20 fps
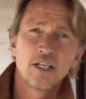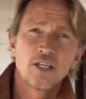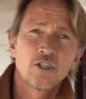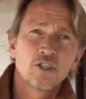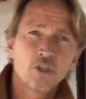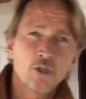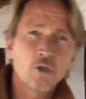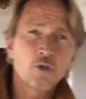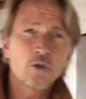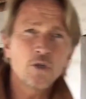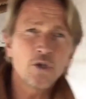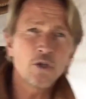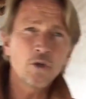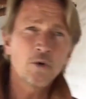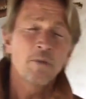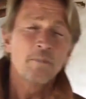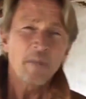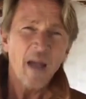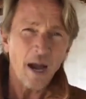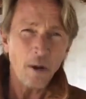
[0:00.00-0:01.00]
I
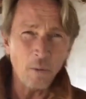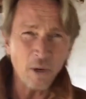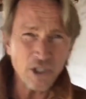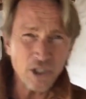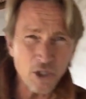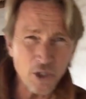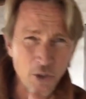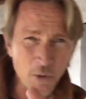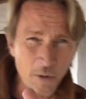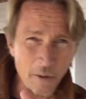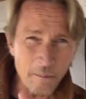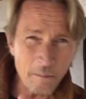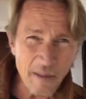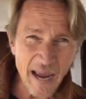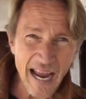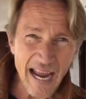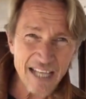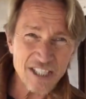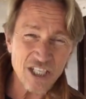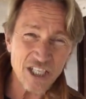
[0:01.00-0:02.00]
want you to
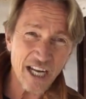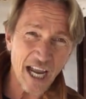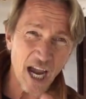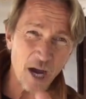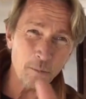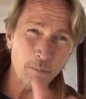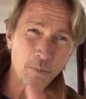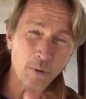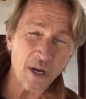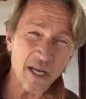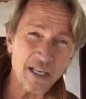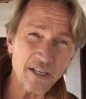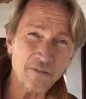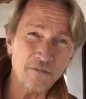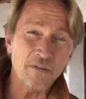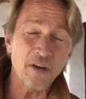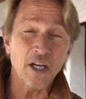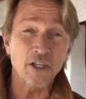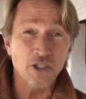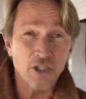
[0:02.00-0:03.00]
imagine how Brady
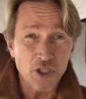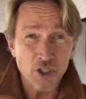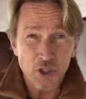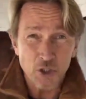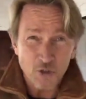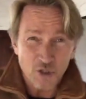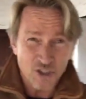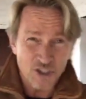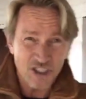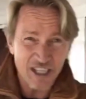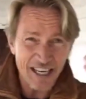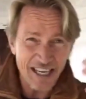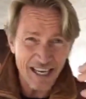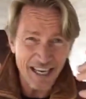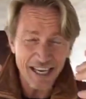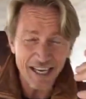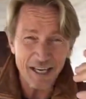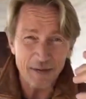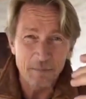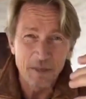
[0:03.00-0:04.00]
felt. Did you see
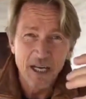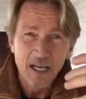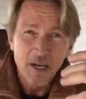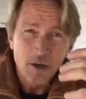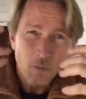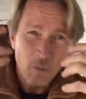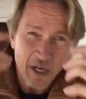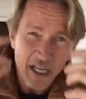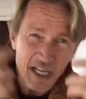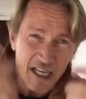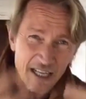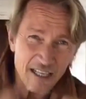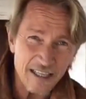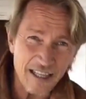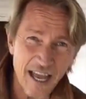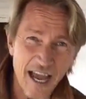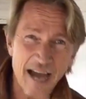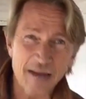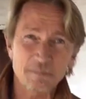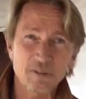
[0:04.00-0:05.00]
him when he
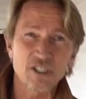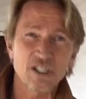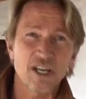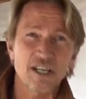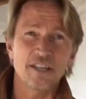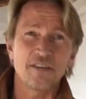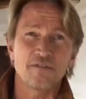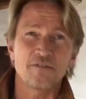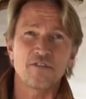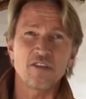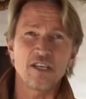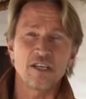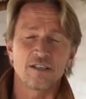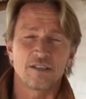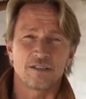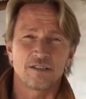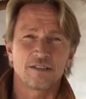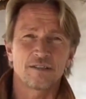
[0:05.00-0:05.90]
collapsed on the field?